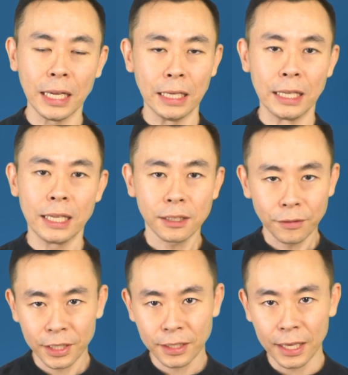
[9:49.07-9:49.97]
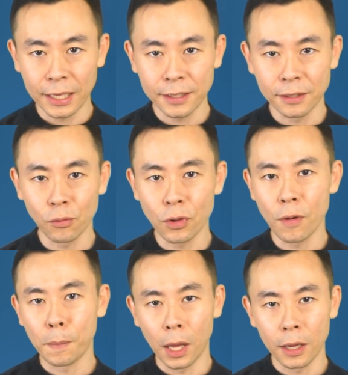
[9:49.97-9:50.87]
a list of successes when you
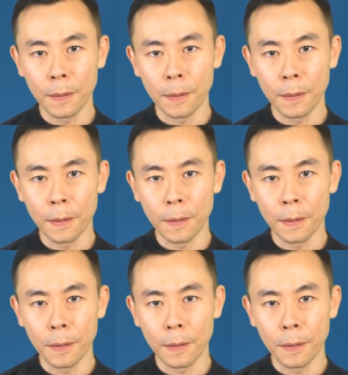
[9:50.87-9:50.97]
apply